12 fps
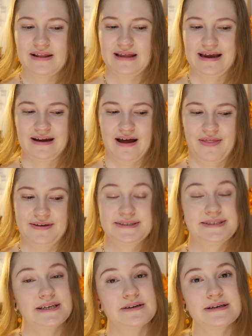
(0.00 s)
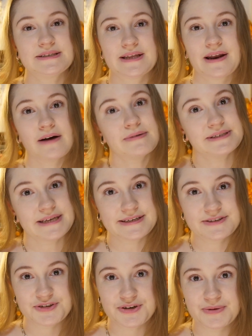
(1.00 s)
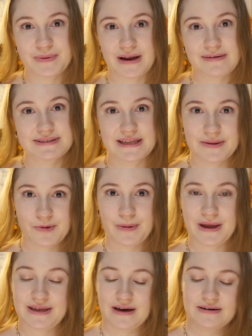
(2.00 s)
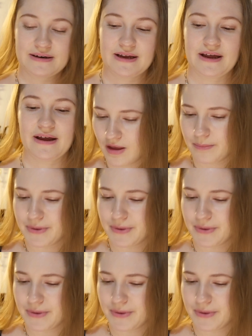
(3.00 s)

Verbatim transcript: like other series that I was into when I was a little bit younger,